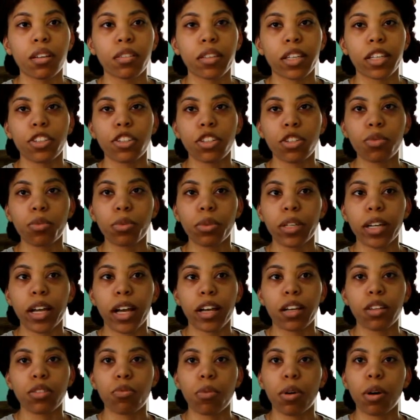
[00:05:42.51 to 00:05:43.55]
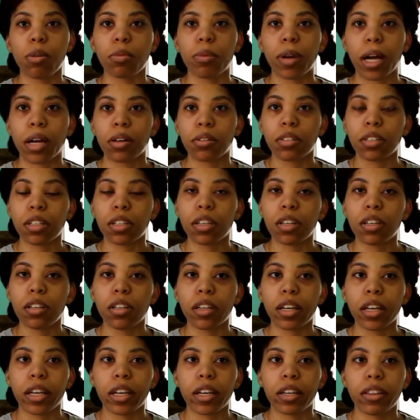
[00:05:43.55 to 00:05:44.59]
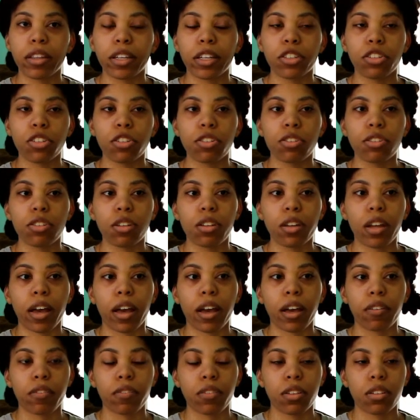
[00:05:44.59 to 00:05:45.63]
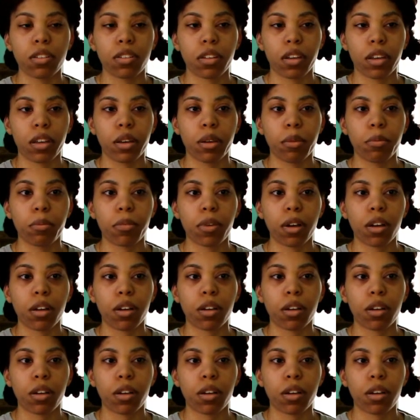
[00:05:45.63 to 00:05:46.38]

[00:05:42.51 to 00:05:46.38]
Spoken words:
just weren't as well rounded, and they just didn't have the same